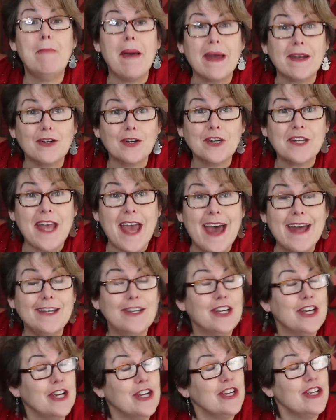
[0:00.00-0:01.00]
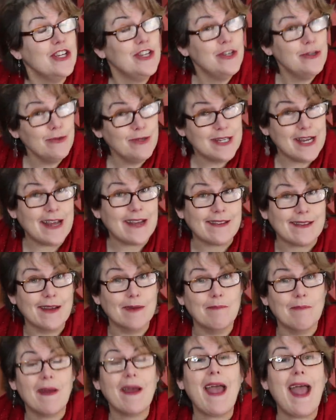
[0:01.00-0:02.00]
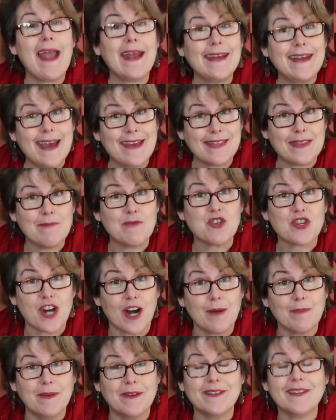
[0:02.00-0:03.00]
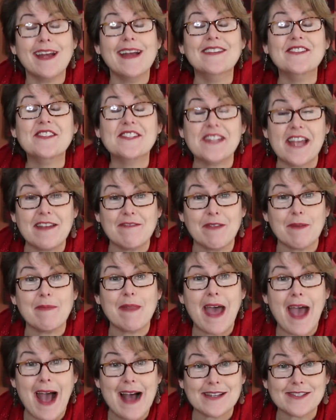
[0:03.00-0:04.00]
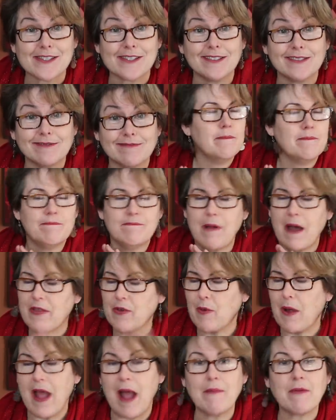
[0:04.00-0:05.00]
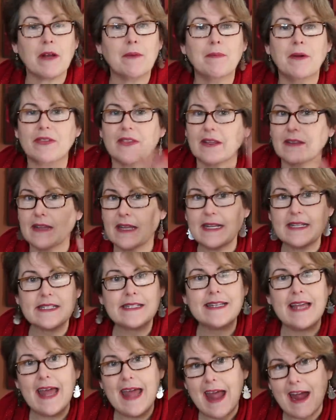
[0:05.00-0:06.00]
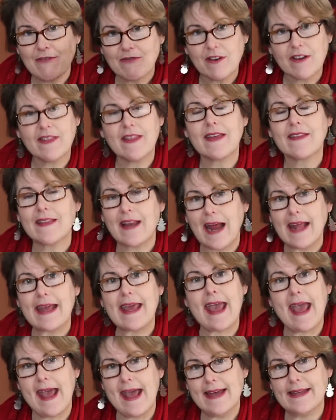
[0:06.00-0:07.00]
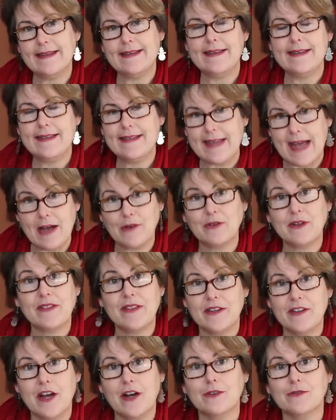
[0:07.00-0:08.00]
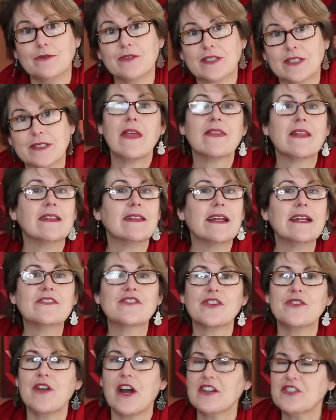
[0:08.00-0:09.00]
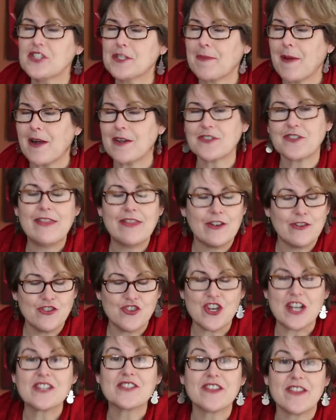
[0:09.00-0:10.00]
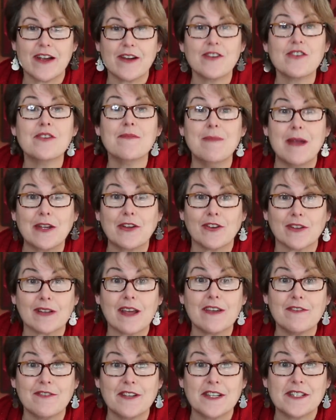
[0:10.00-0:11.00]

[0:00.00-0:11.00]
Better yet, you take them and get them sharpened and save them the hassle. By the way, I'm going to put the links to everything that I can down in the notes. The links are not sponsored, they're just there to make your life